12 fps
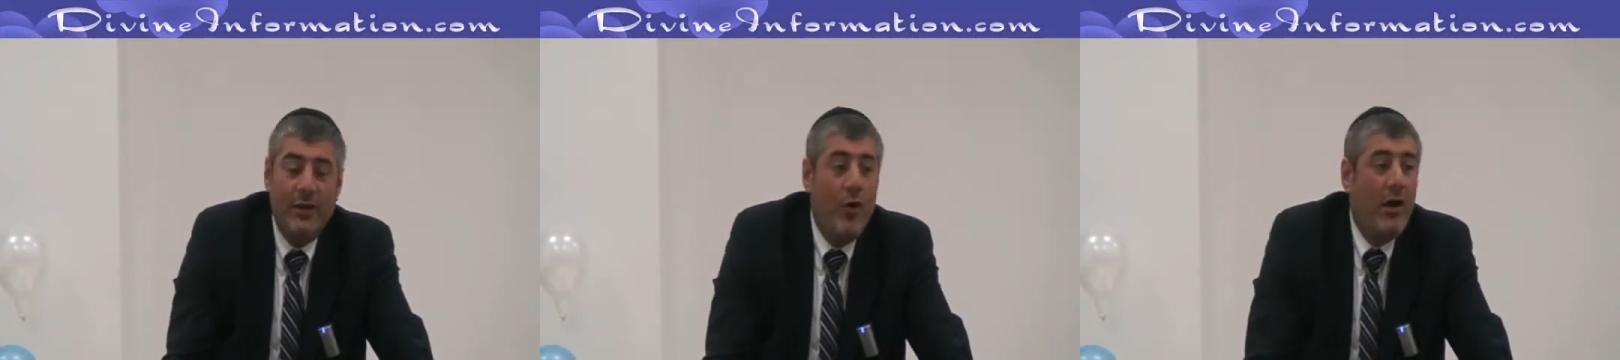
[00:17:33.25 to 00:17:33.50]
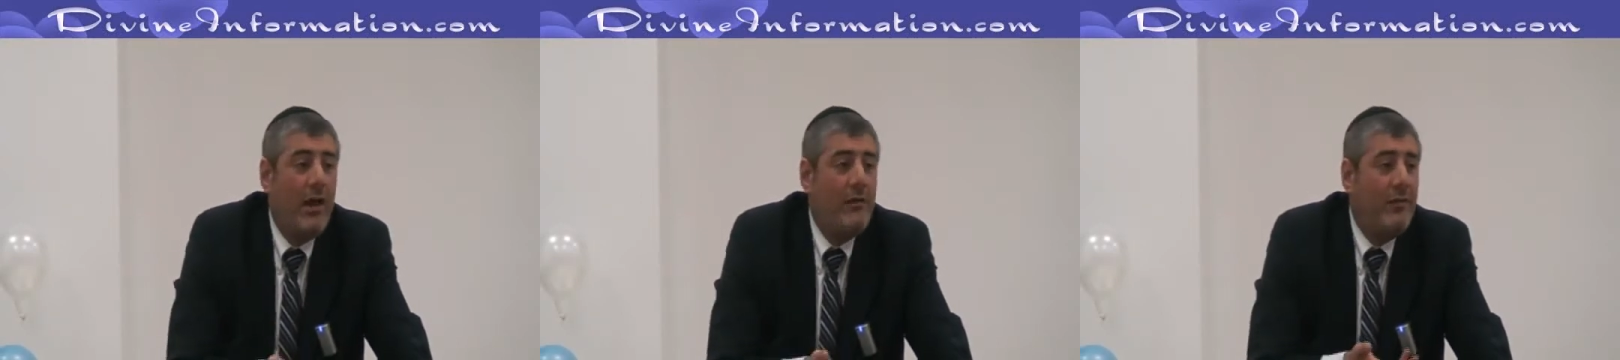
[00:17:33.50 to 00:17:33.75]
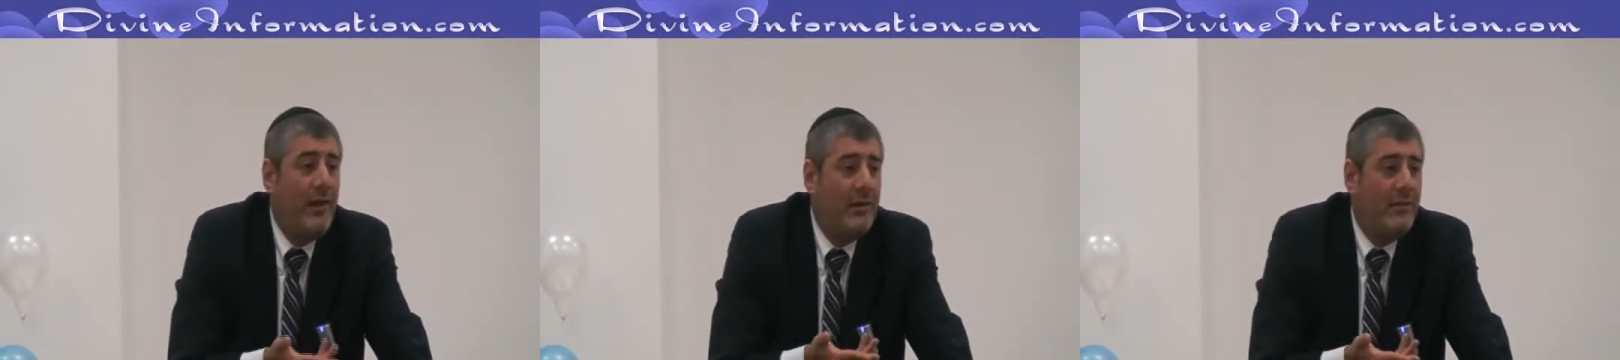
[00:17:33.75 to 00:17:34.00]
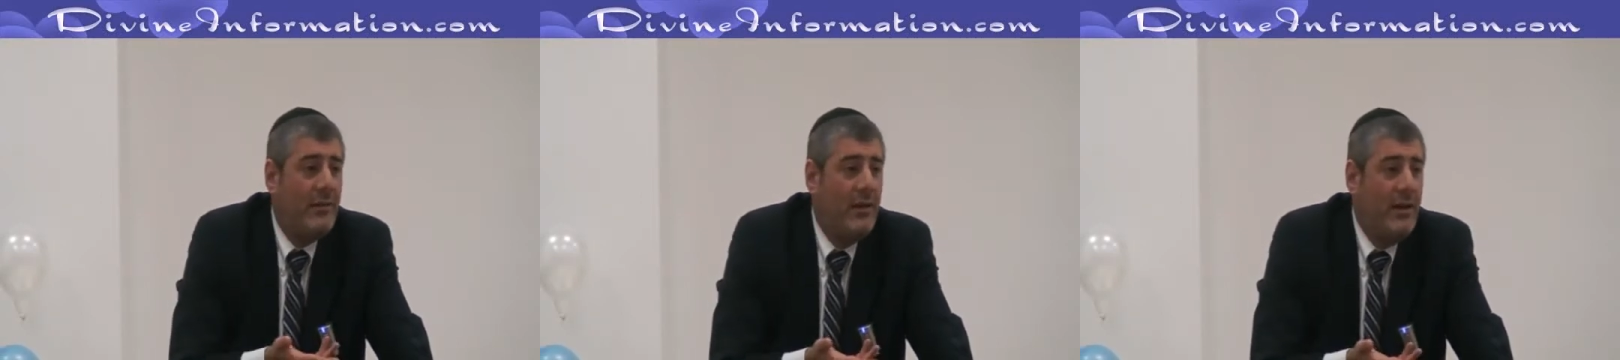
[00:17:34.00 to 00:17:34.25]

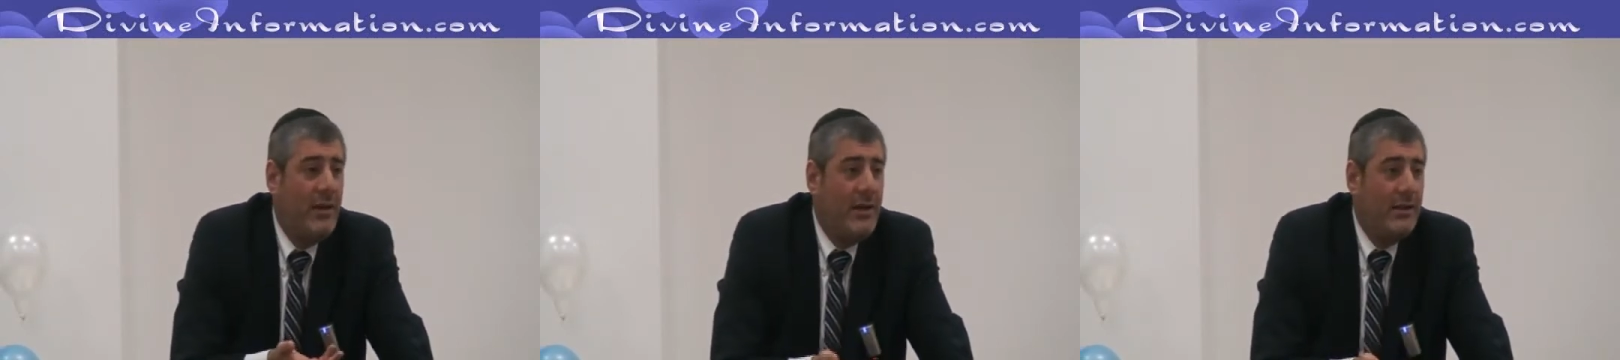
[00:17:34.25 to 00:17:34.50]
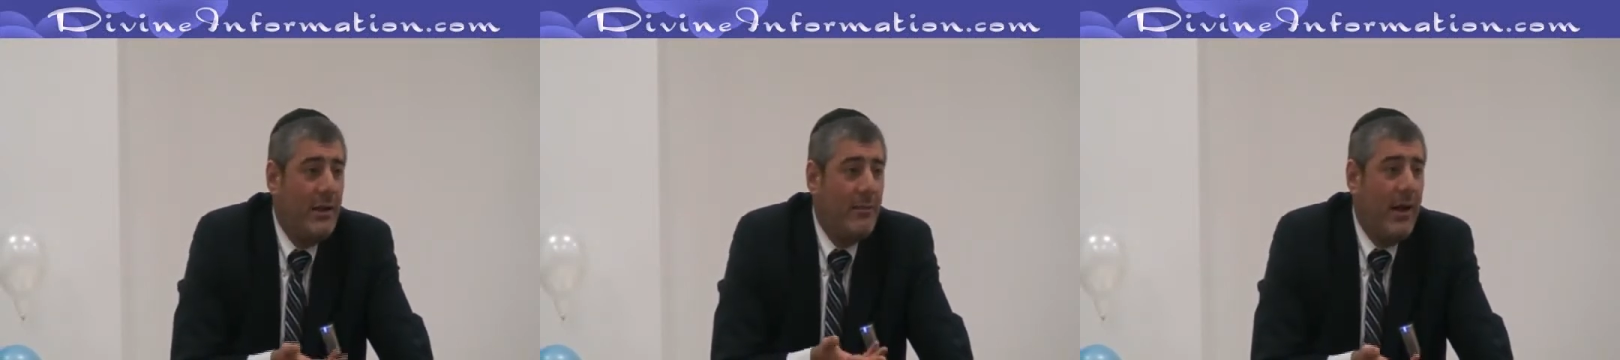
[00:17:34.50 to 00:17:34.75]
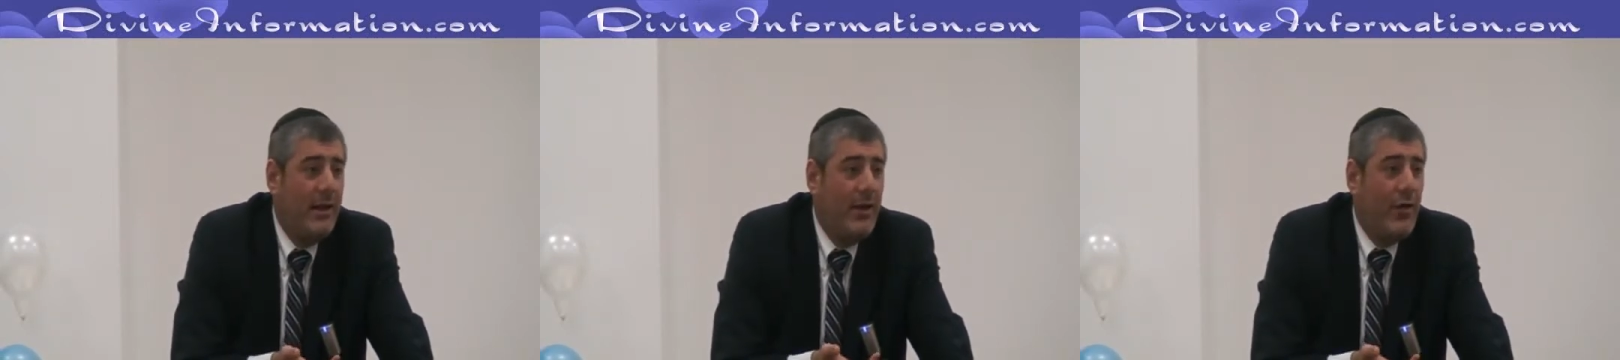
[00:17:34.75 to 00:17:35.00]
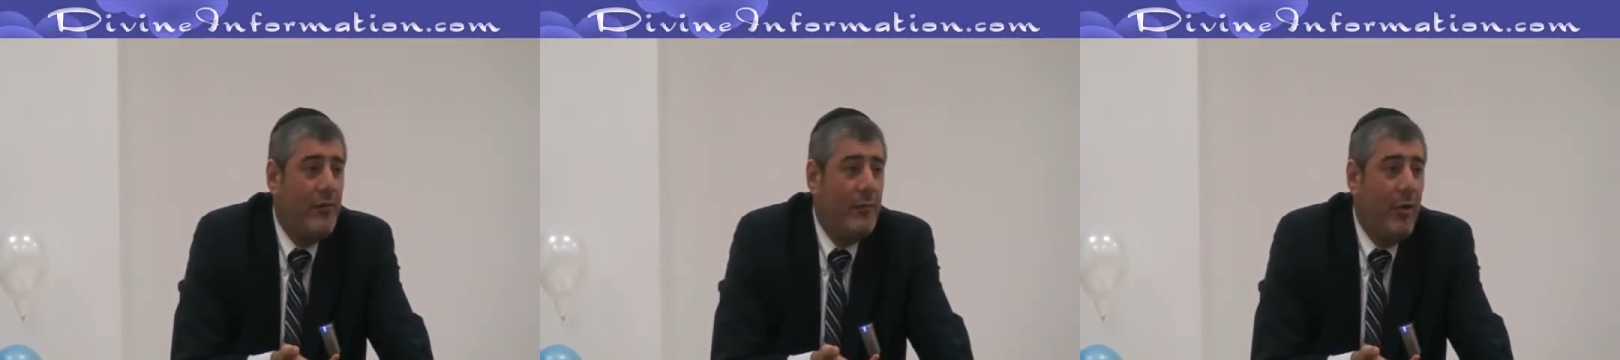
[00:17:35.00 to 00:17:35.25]
Yochevet, the
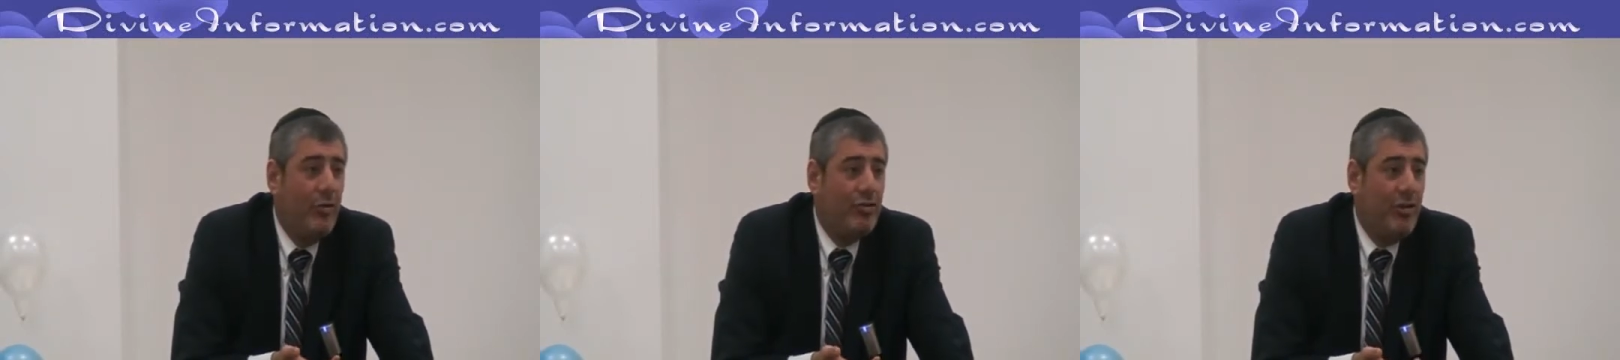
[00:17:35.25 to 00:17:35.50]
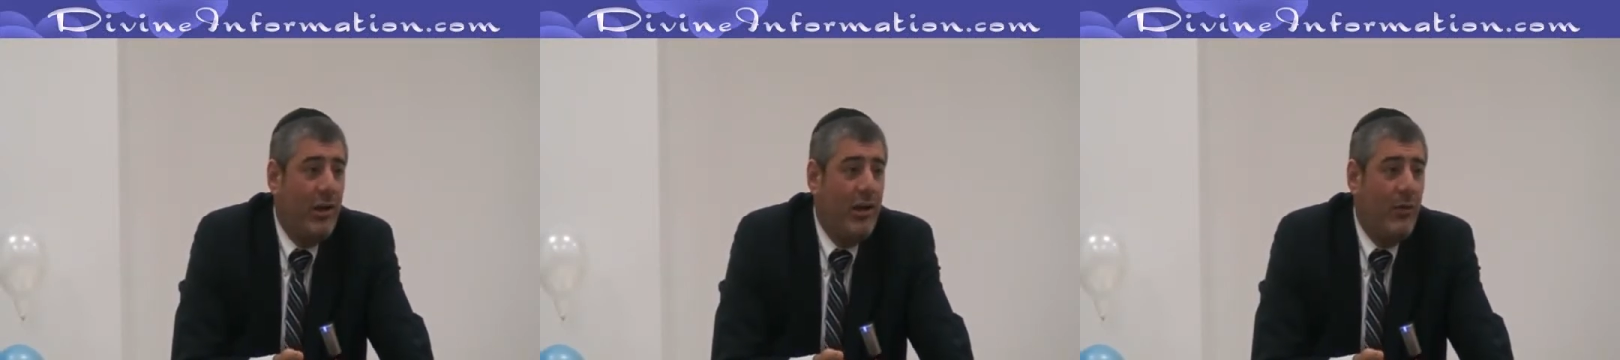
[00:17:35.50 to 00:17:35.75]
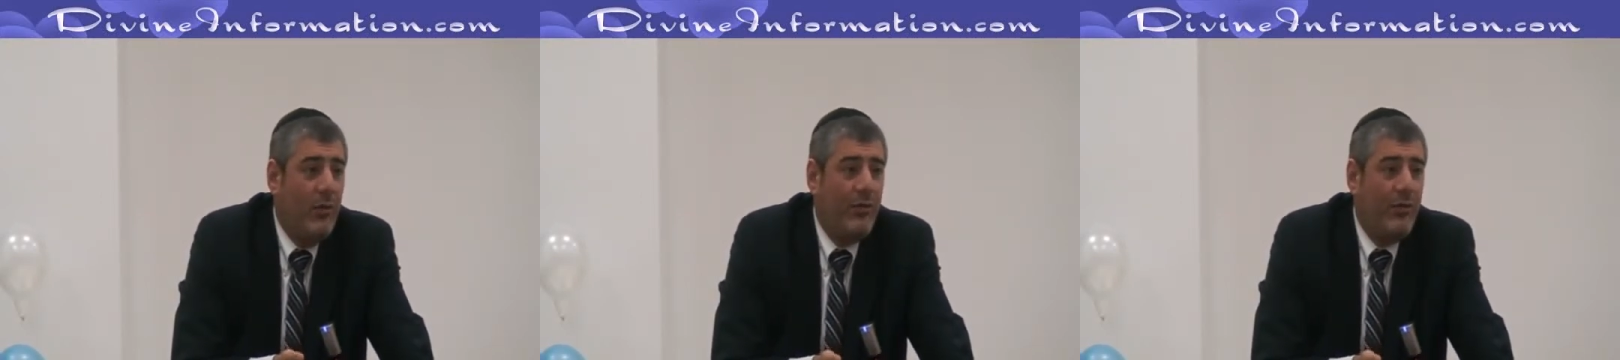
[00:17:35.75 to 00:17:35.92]
mother of Moshe,